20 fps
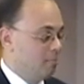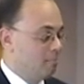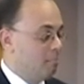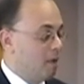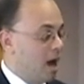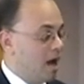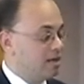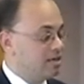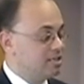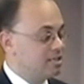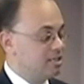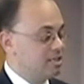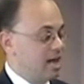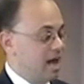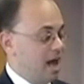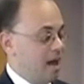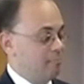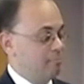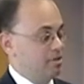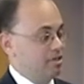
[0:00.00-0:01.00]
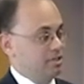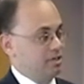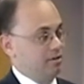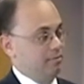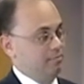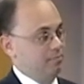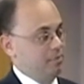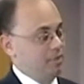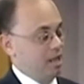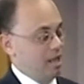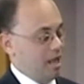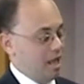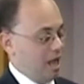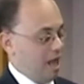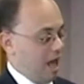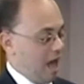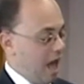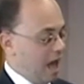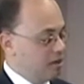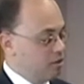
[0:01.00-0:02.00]
Mine is the opposite.
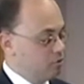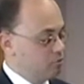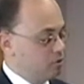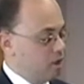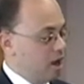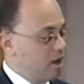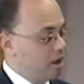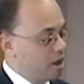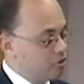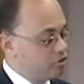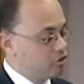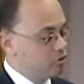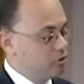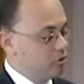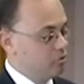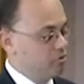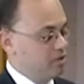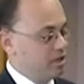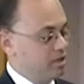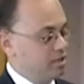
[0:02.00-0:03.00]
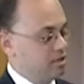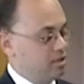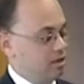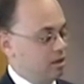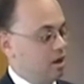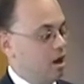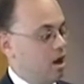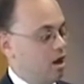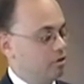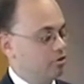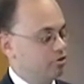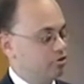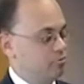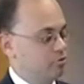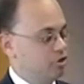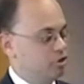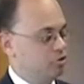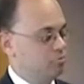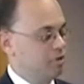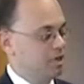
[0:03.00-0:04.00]
I also don't think that a
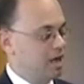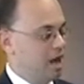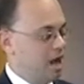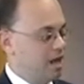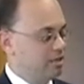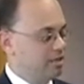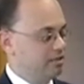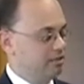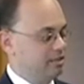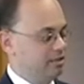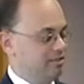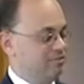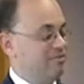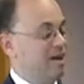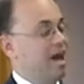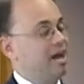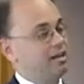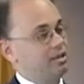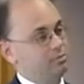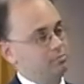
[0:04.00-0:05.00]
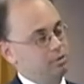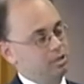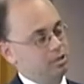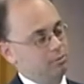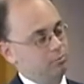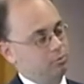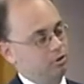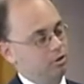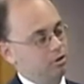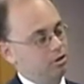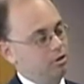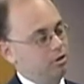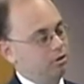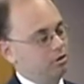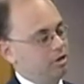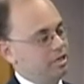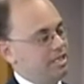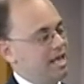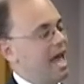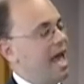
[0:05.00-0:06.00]
congressman should be constantly dividing people
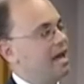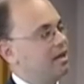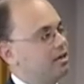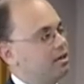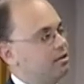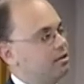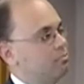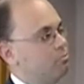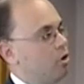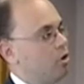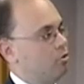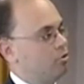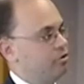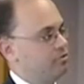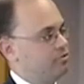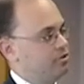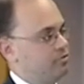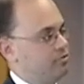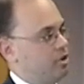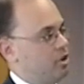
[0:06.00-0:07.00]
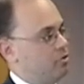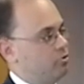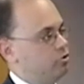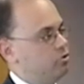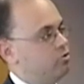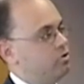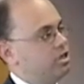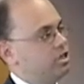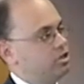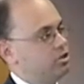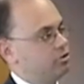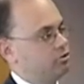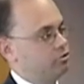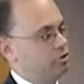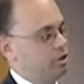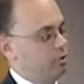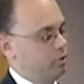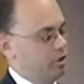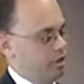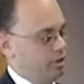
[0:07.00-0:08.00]
or attacking the motives of those who
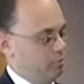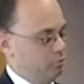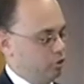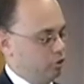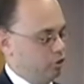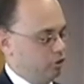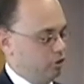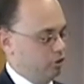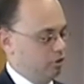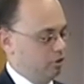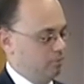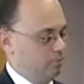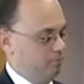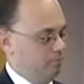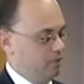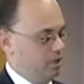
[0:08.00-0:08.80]
disagree with him or her.